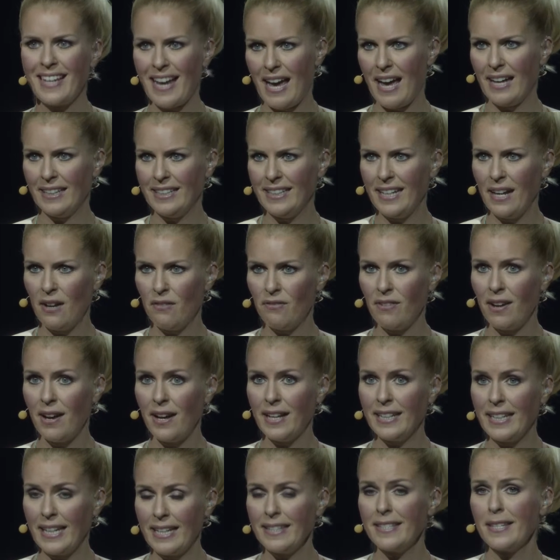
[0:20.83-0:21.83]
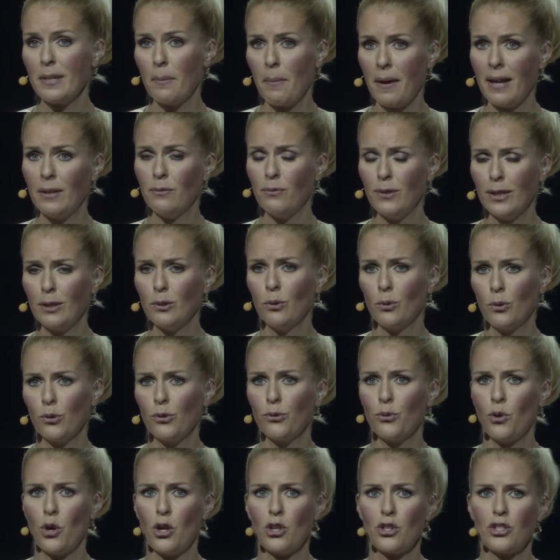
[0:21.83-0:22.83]
And there's one gentleman who used
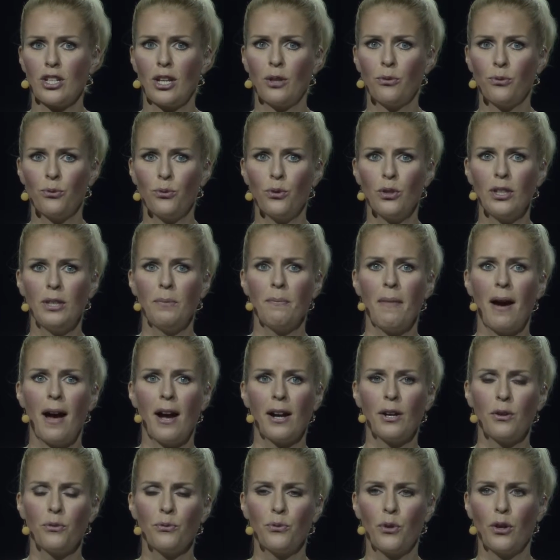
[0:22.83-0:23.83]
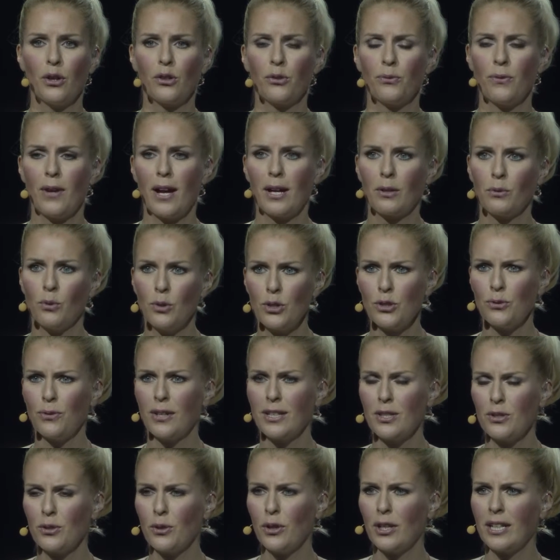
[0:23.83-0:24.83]
to be the head of development at Scania, but
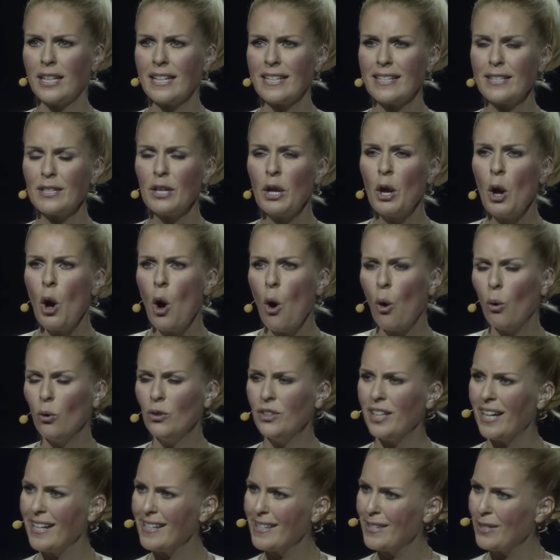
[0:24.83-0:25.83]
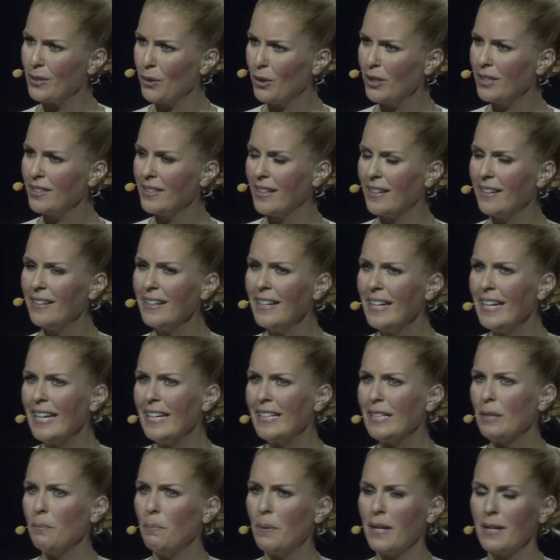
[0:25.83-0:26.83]
now he's responsible for technical development
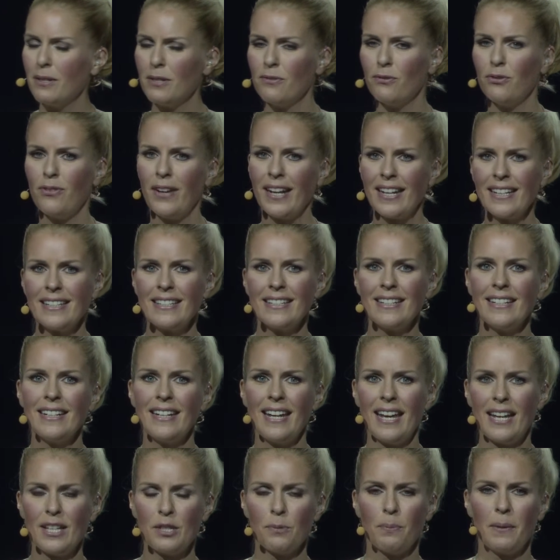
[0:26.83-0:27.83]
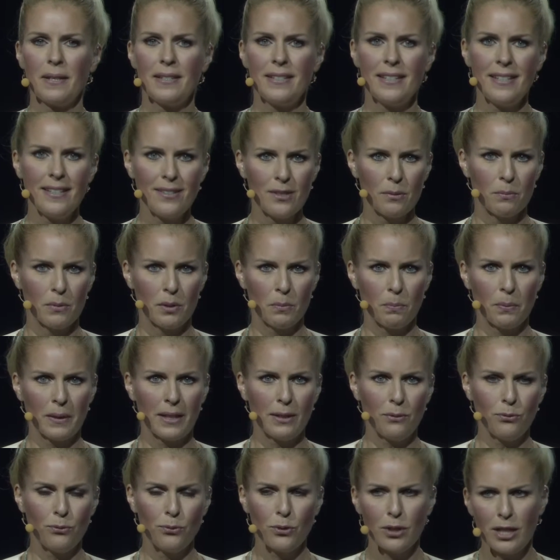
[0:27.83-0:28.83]
at commercial vehicles for
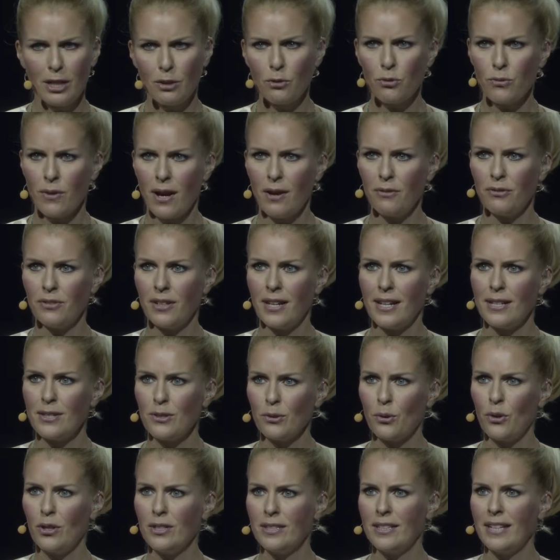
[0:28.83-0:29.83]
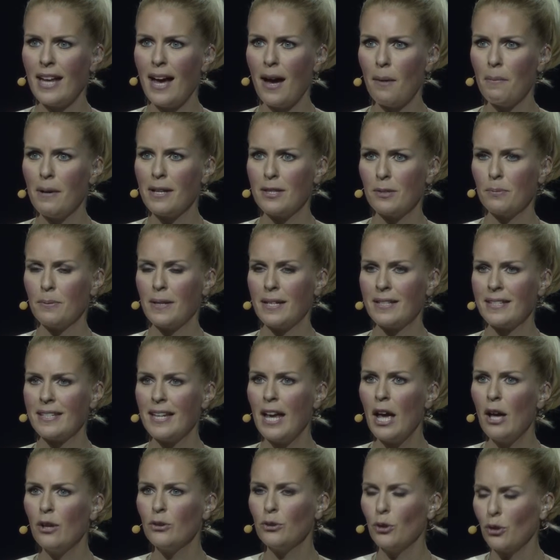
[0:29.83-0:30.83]
Volkswagen. So he's got the perfect expertise
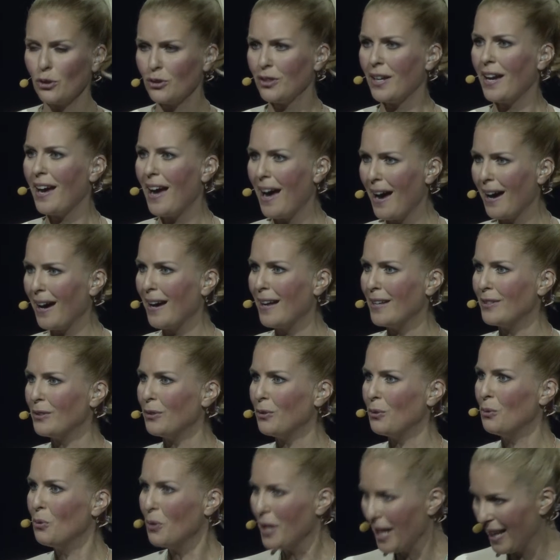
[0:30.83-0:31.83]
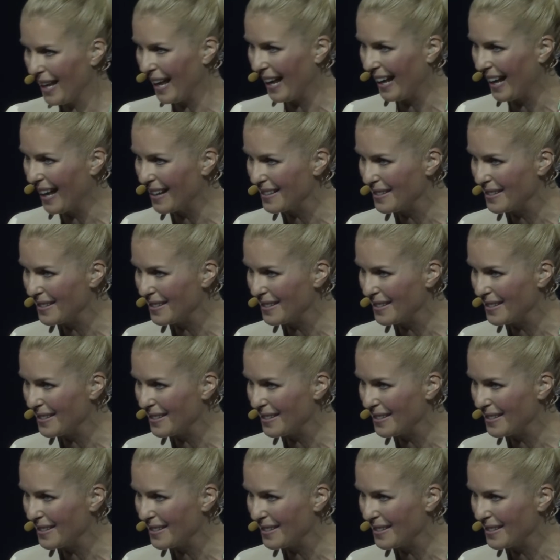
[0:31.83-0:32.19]
for the Crafter as a rolling workplace.